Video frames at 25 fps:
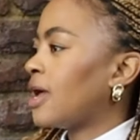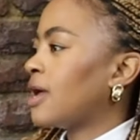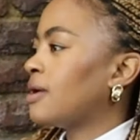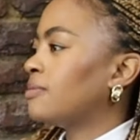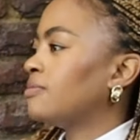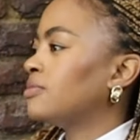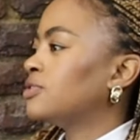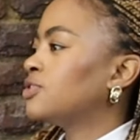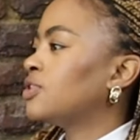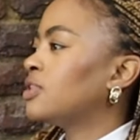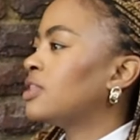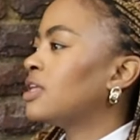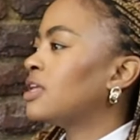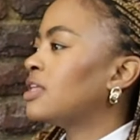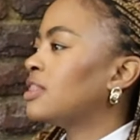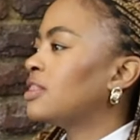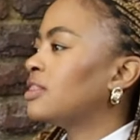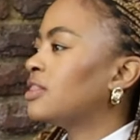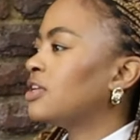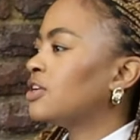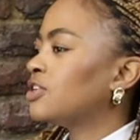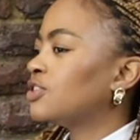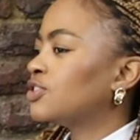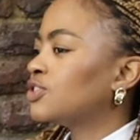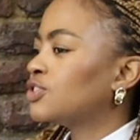Um, so there,
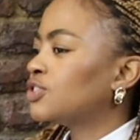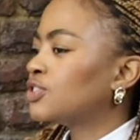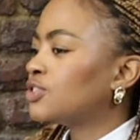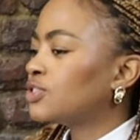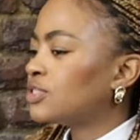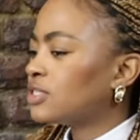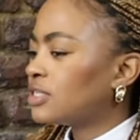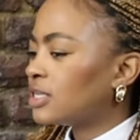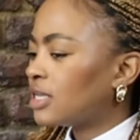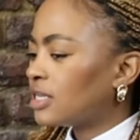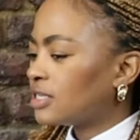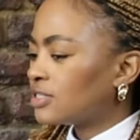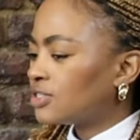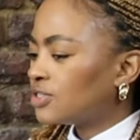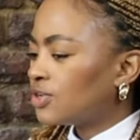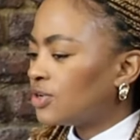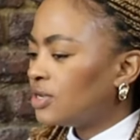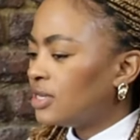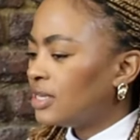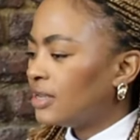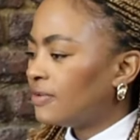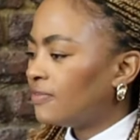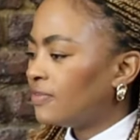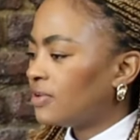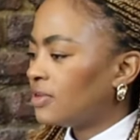there's yeah.
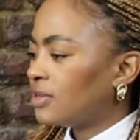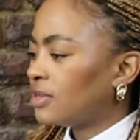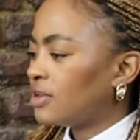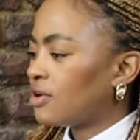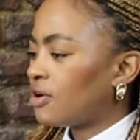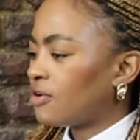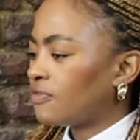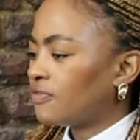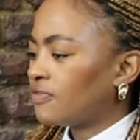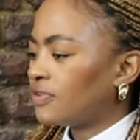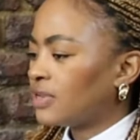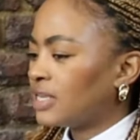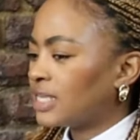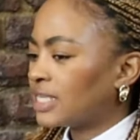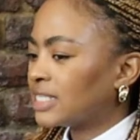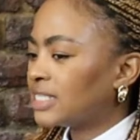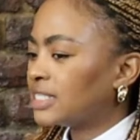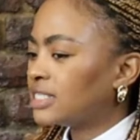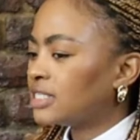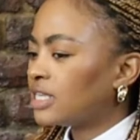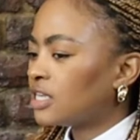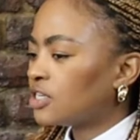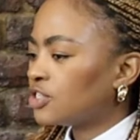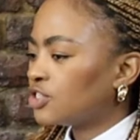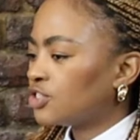certain level of an
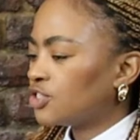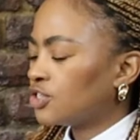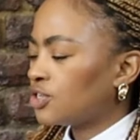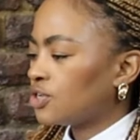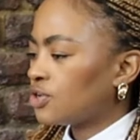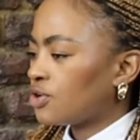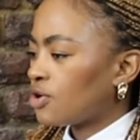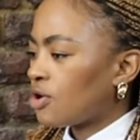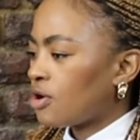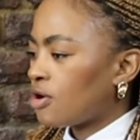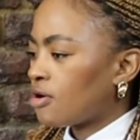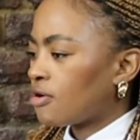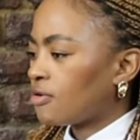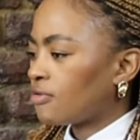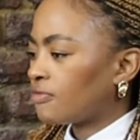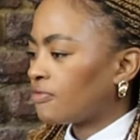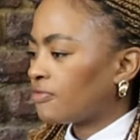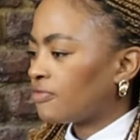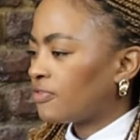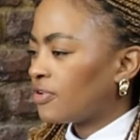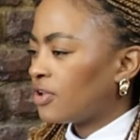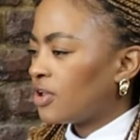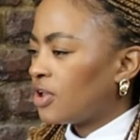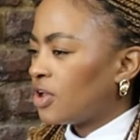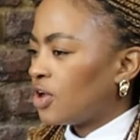extension
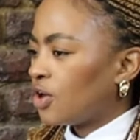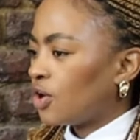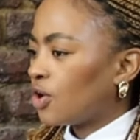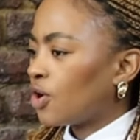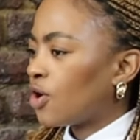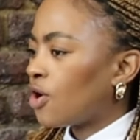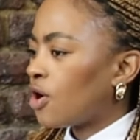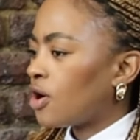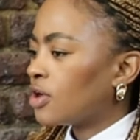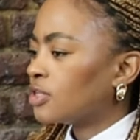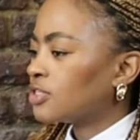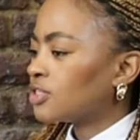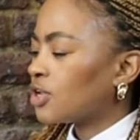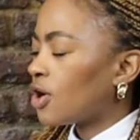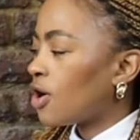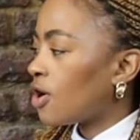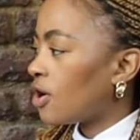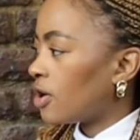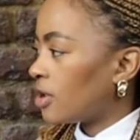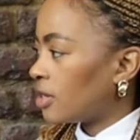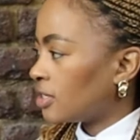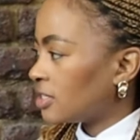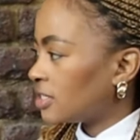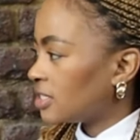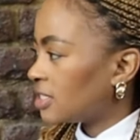of God's
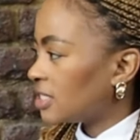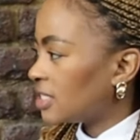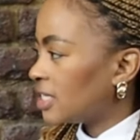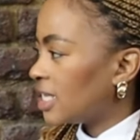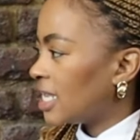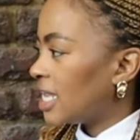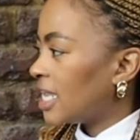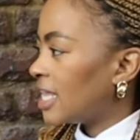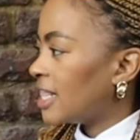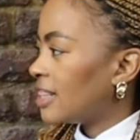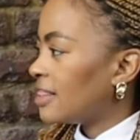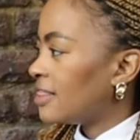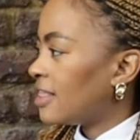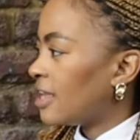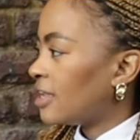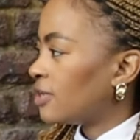heart yeah.